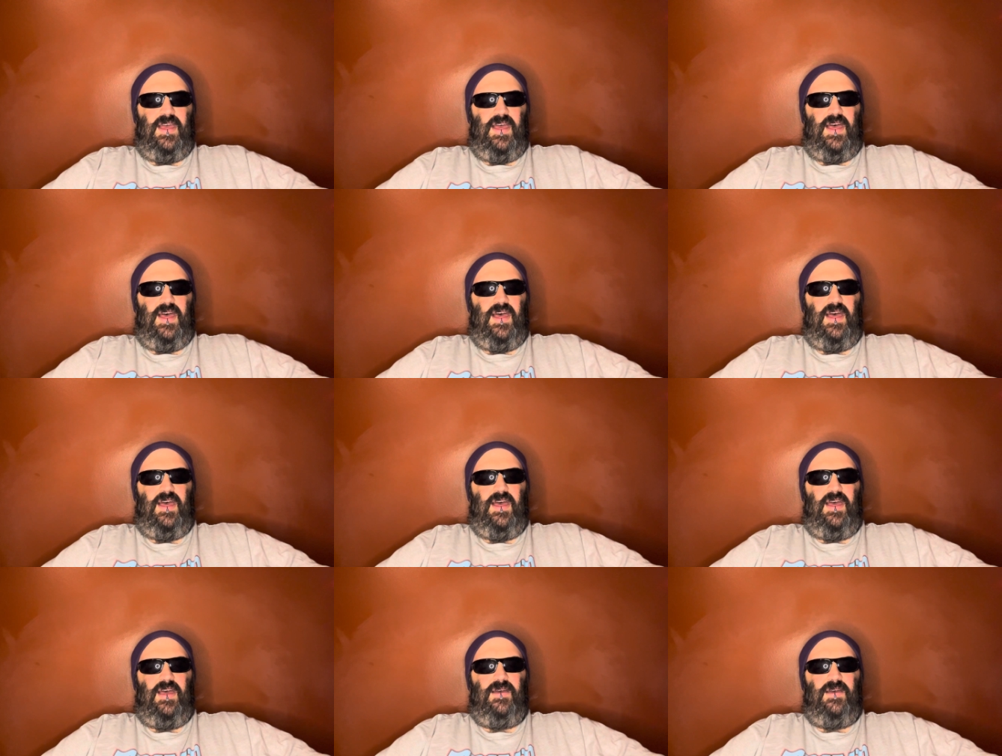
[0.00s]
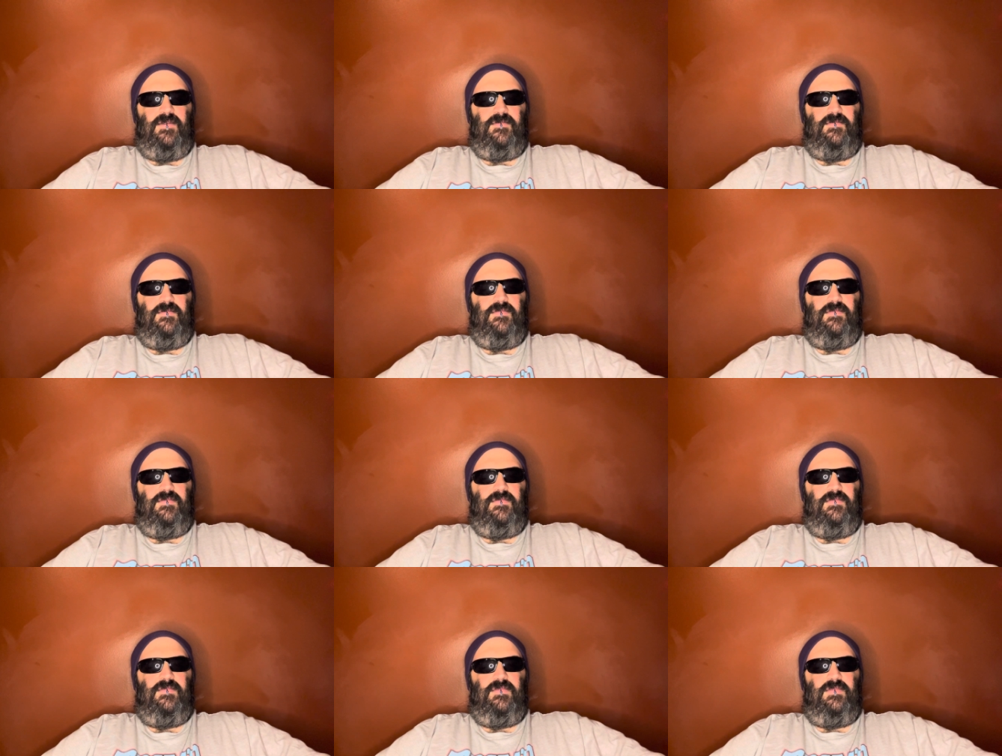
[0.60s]
Um,
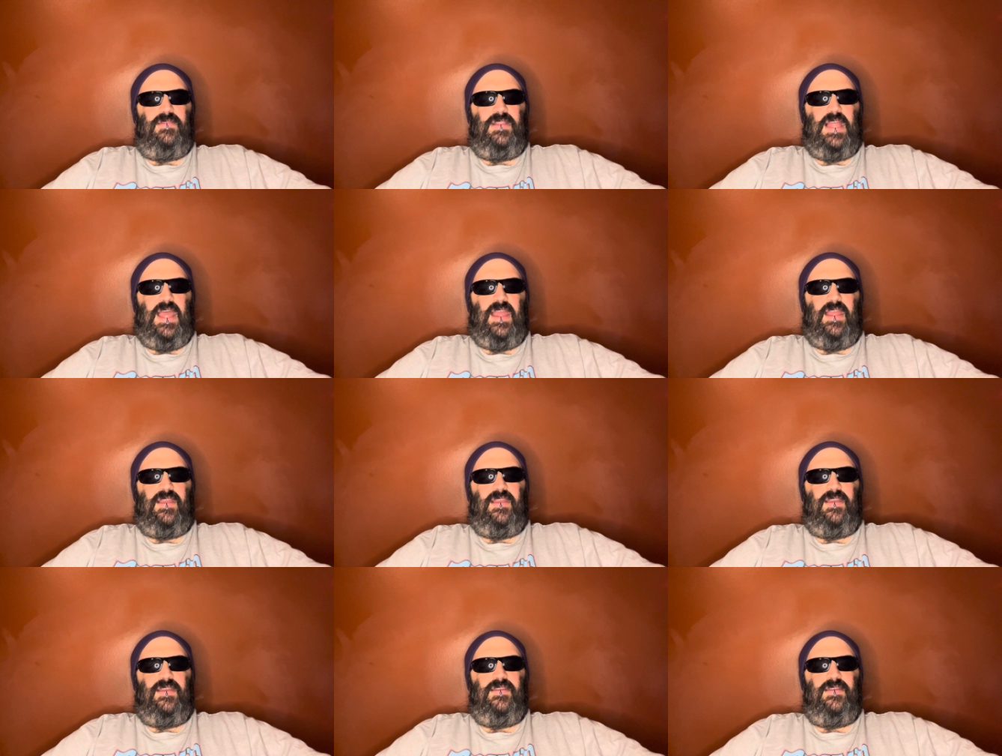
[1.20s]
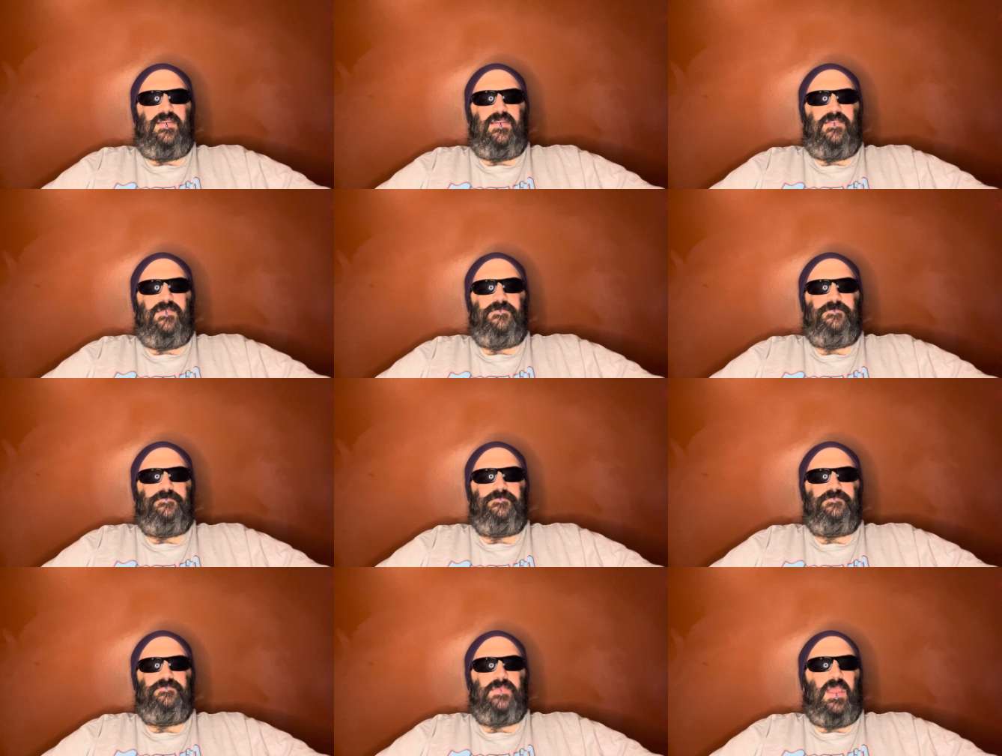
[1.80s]
like
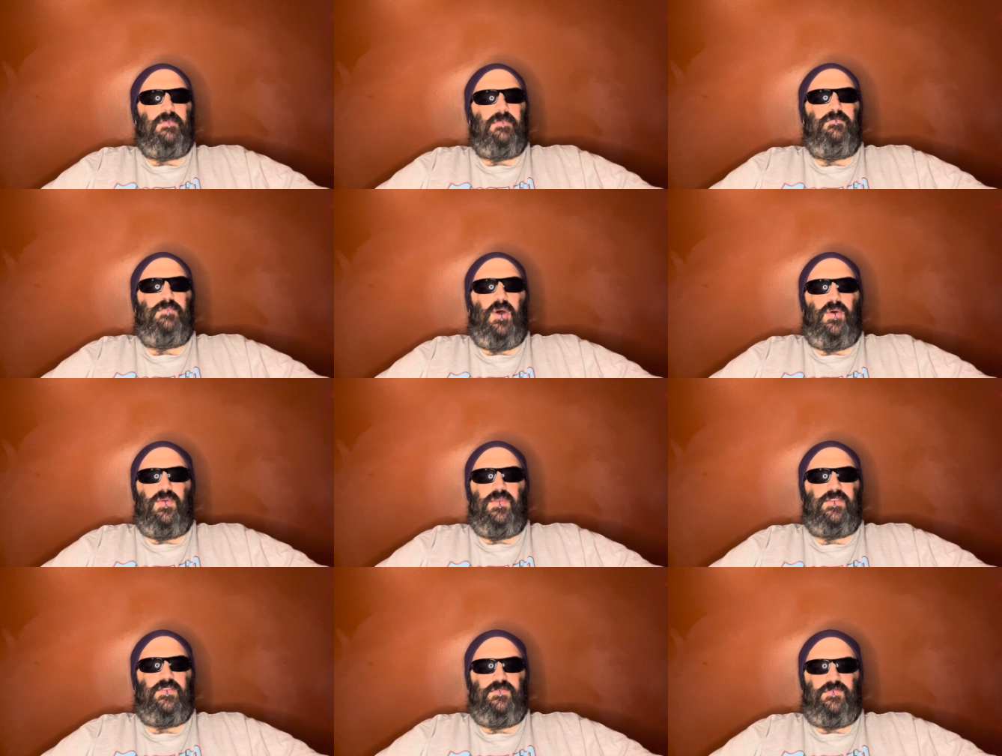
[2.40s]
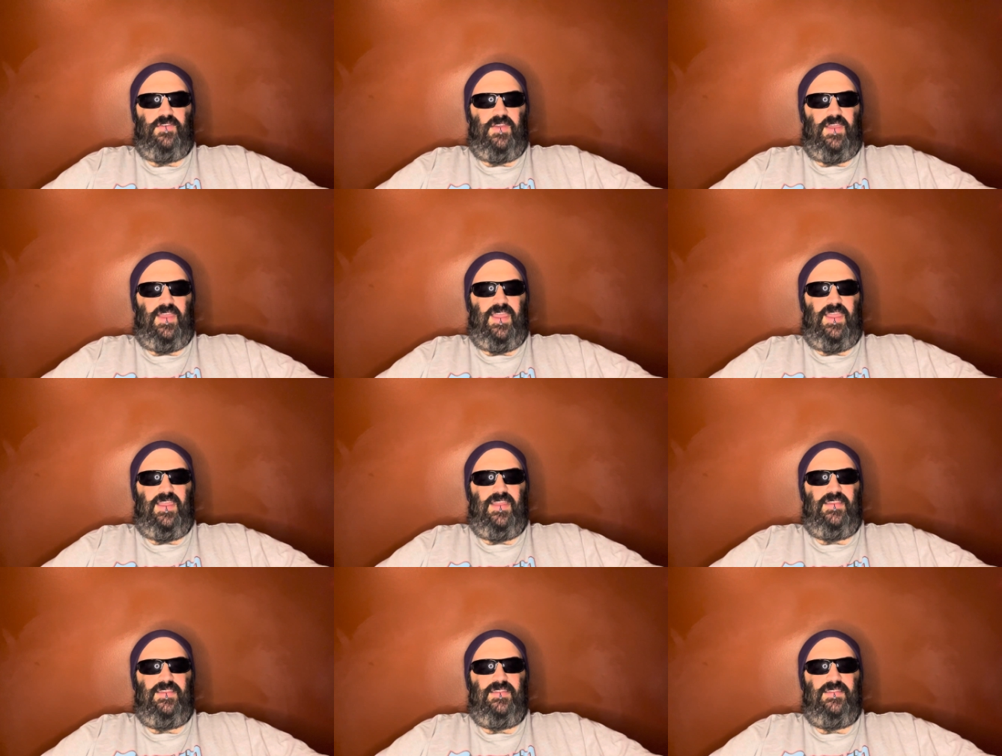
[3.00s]
Beau is
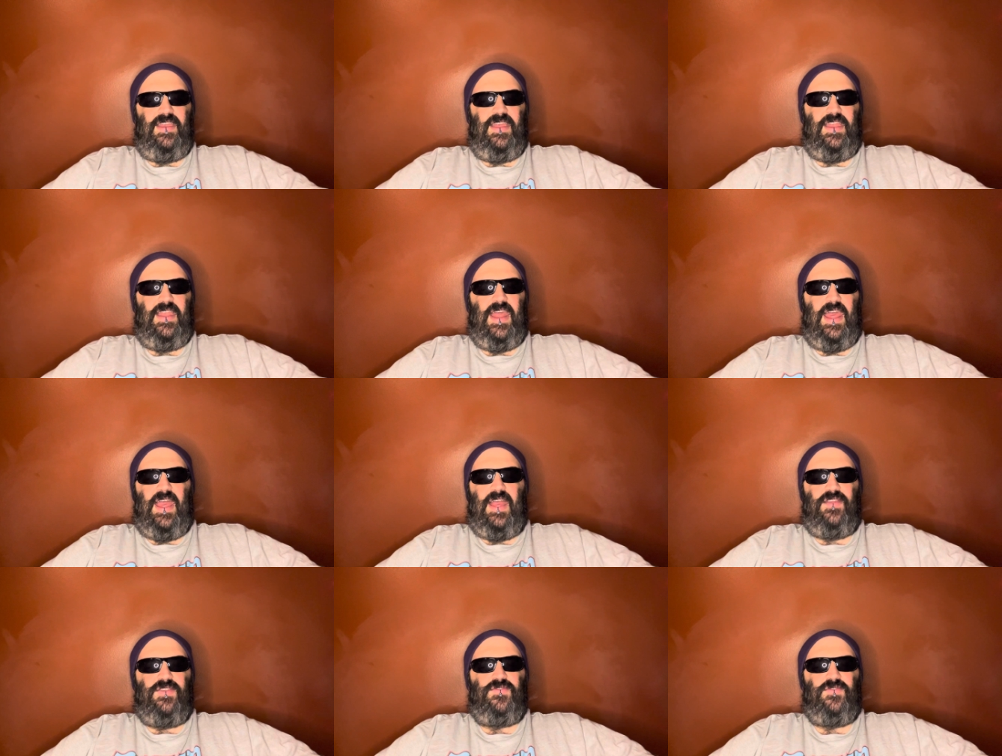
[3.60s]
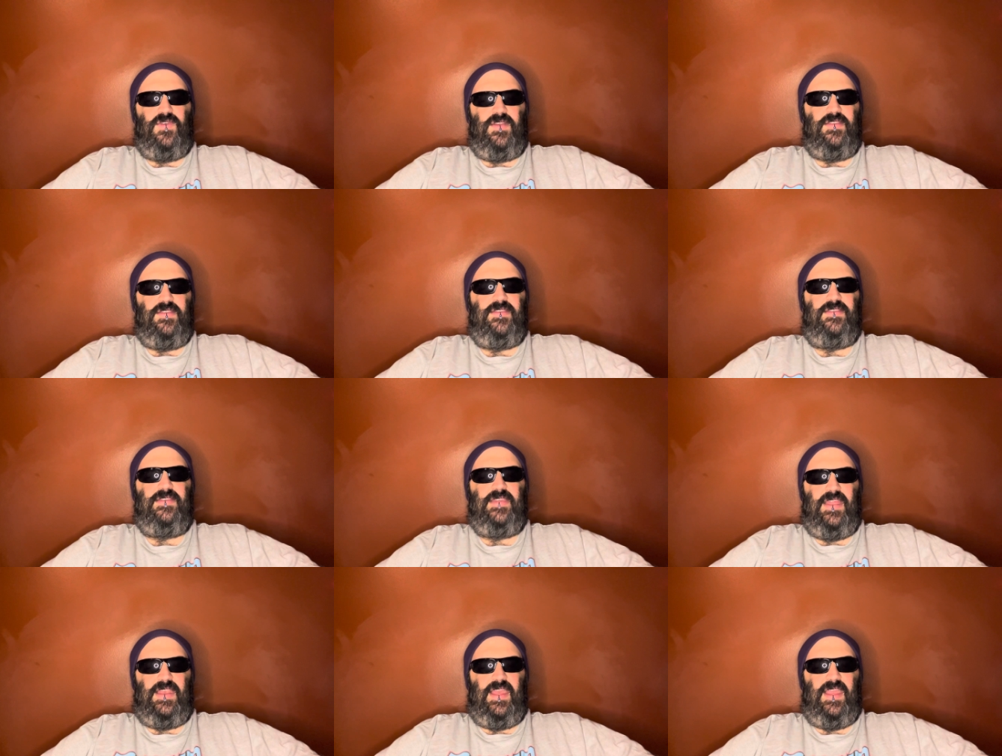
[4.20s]
Afraid and Asteroid
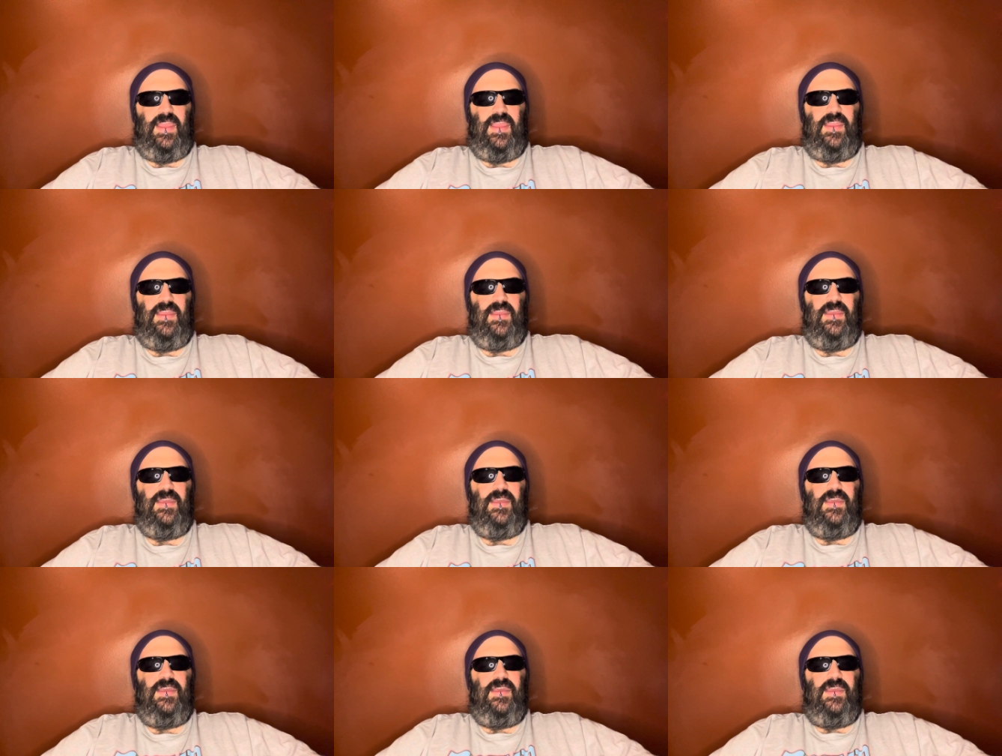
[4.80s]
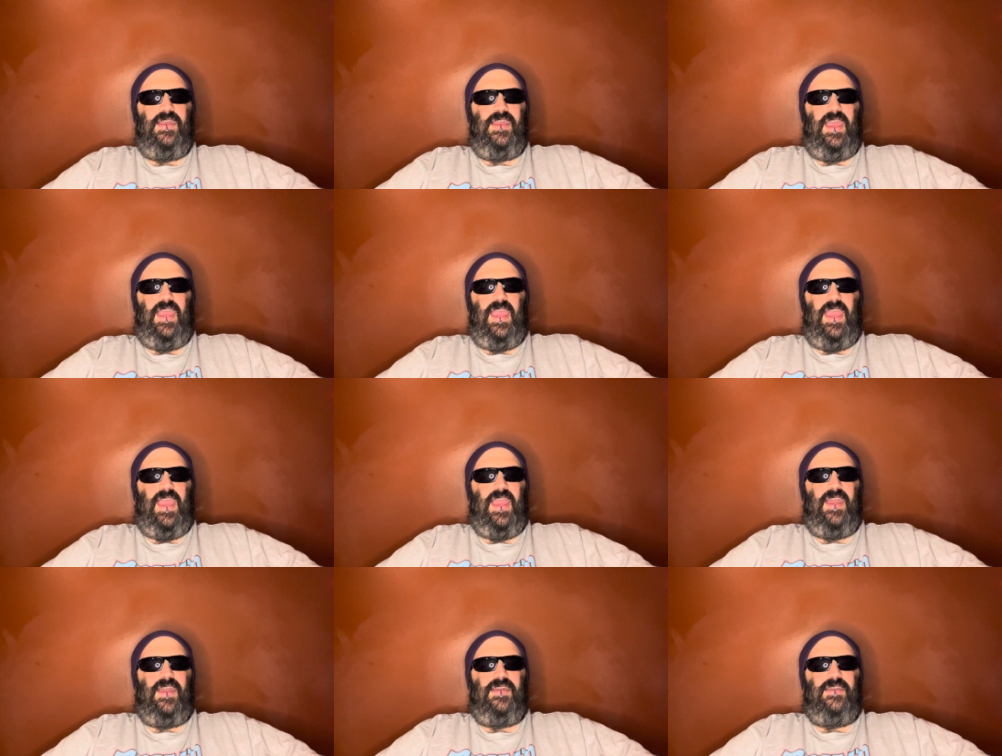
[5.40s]
City
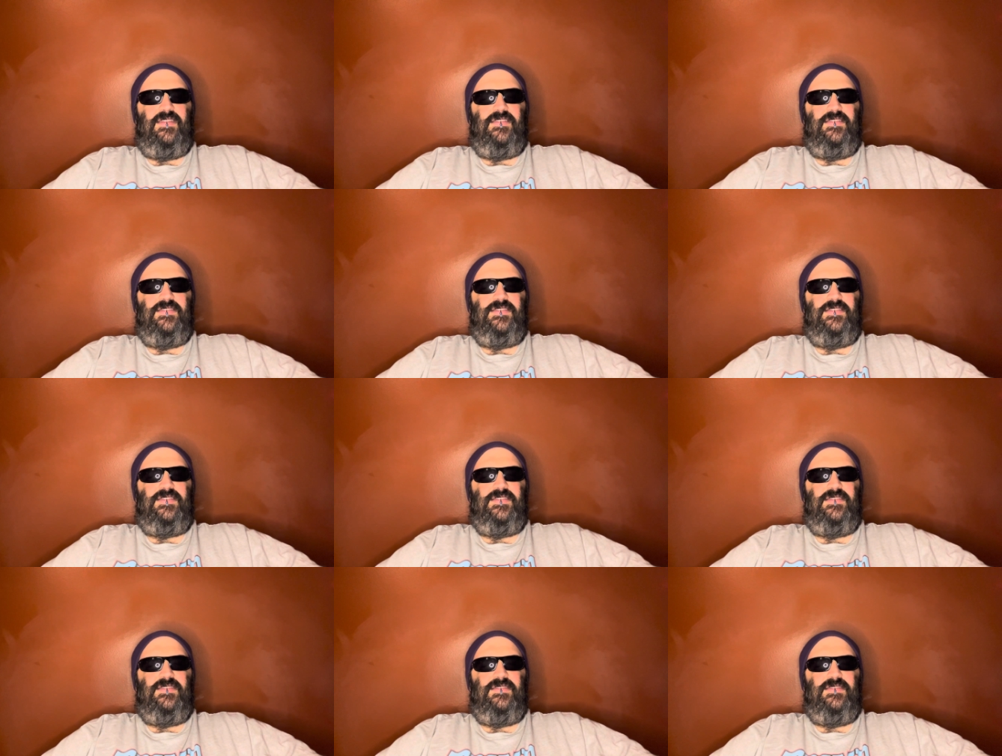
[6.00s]
and